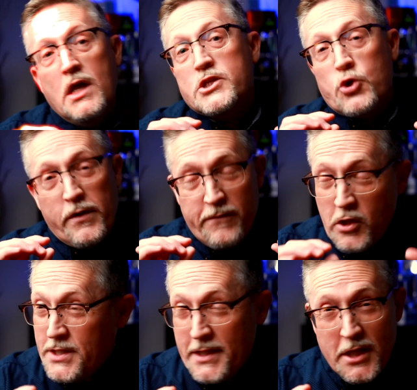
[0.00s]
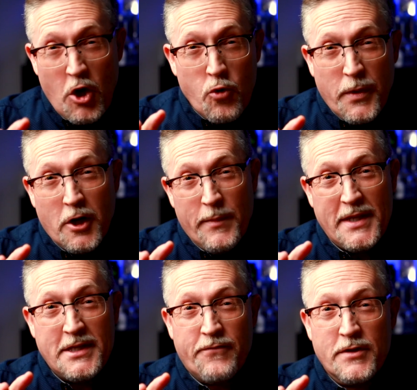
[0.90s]
So we've looked at the note
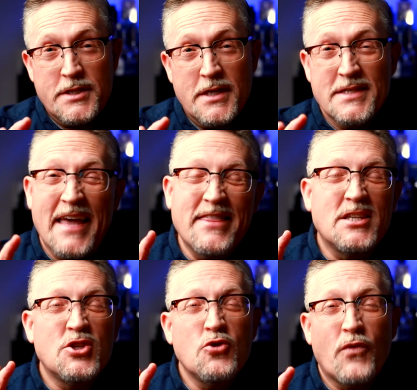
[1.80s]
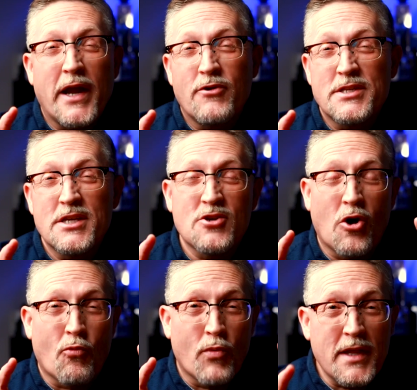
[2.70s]
pyramid differences, and the two fragrances
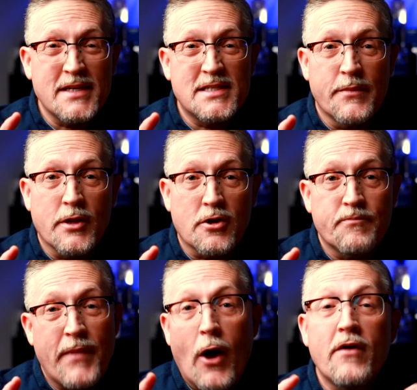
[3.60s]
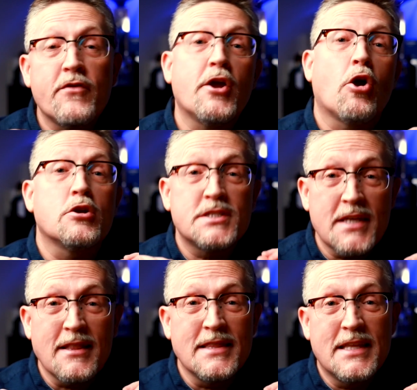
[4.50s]
are really similar. However, there are
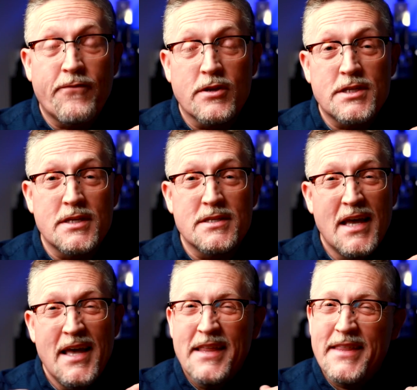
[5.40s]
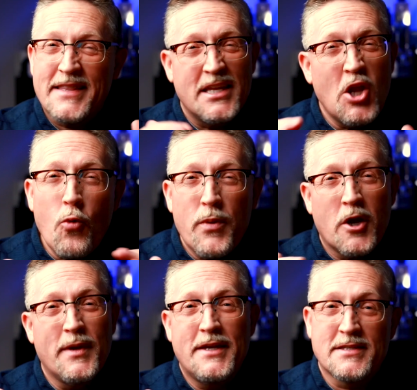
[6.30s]
subtle differences that the note
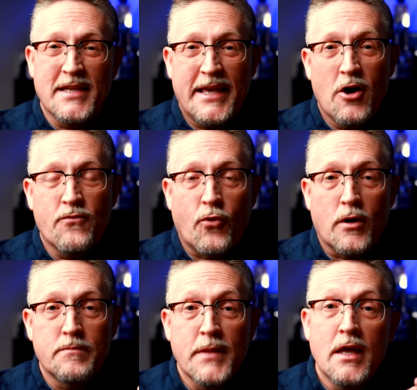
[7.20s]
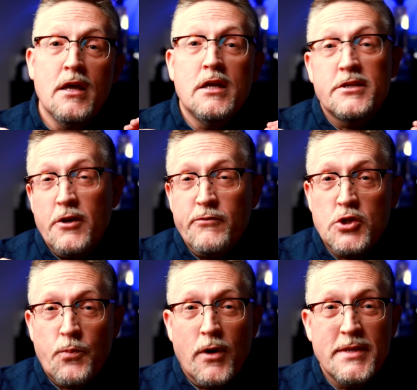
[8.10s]
pyramid doesn't account for. Silver
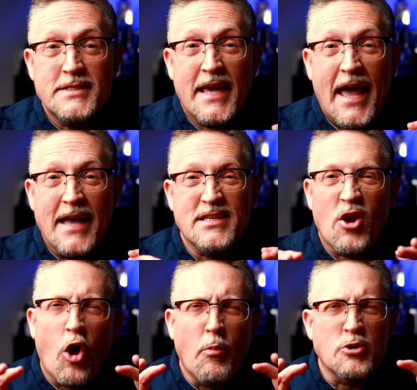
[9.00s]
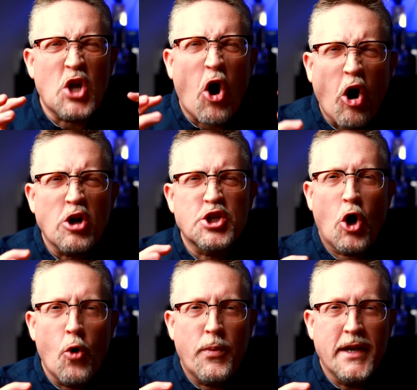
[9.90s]
Supremacy has an almost harsh
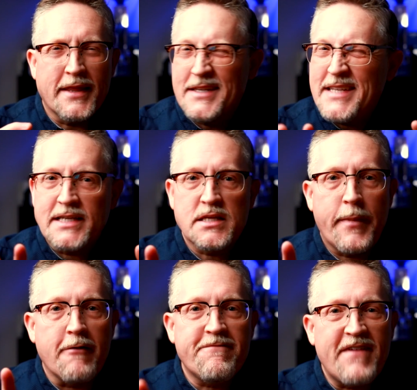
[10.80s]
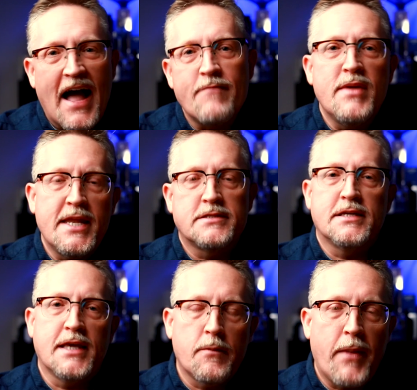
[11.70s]
opening that takes about 5 minutes
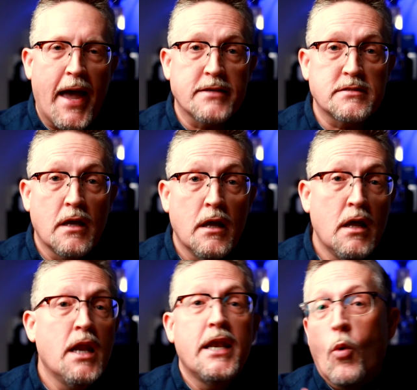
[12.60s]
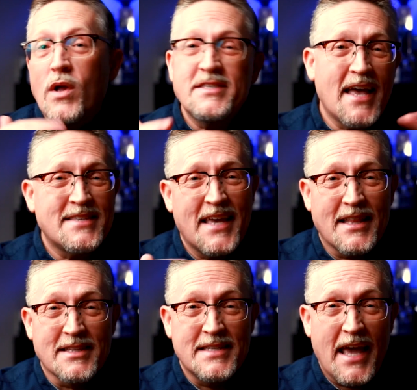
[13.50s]
to get past. Now once that
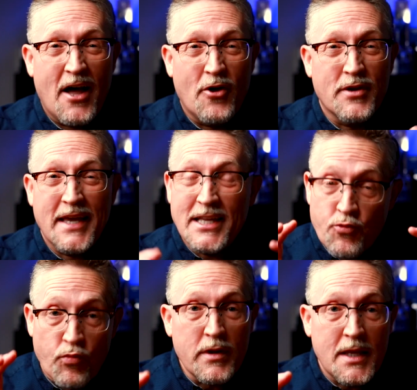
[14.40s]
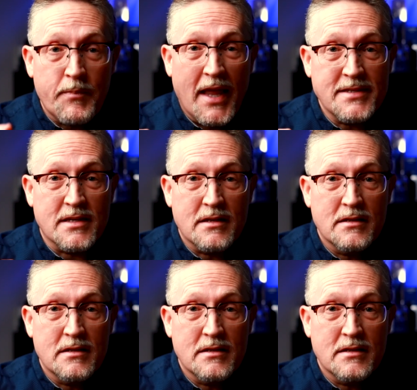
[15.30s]
settles down, it's really pleasant.